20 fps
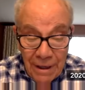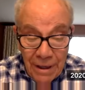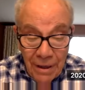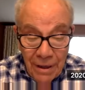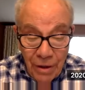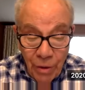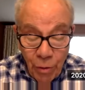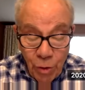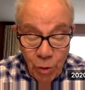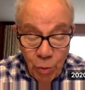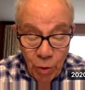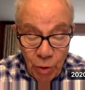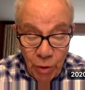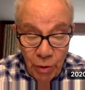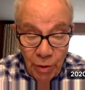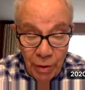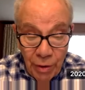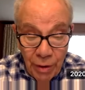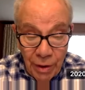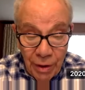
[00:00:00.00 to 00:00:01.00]
Those
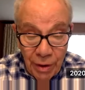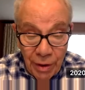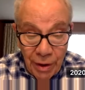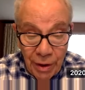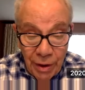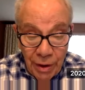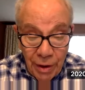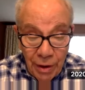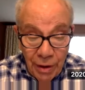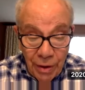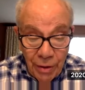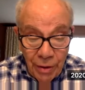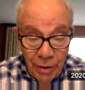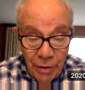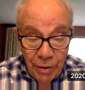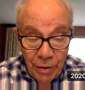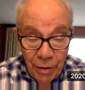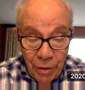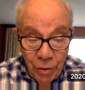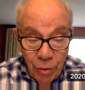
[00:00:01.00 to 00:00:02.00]
were
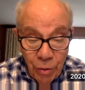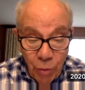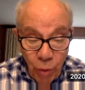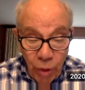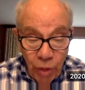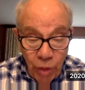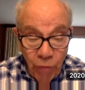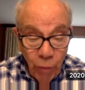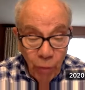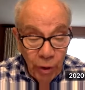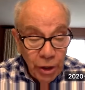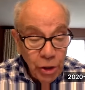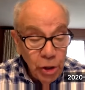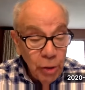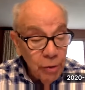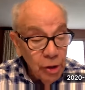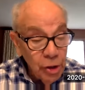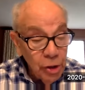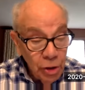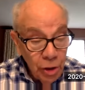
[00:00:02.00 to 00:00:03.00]
wonderful
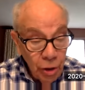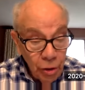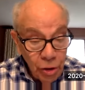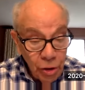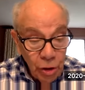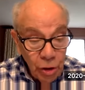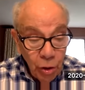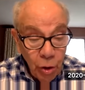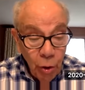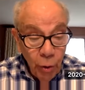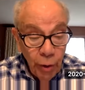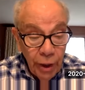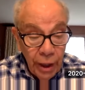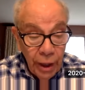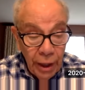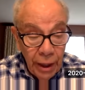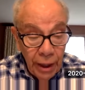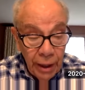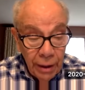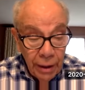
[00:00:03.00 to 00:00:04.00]
relationships. They're still going
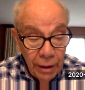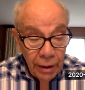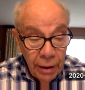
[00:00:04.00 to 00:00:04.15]
on.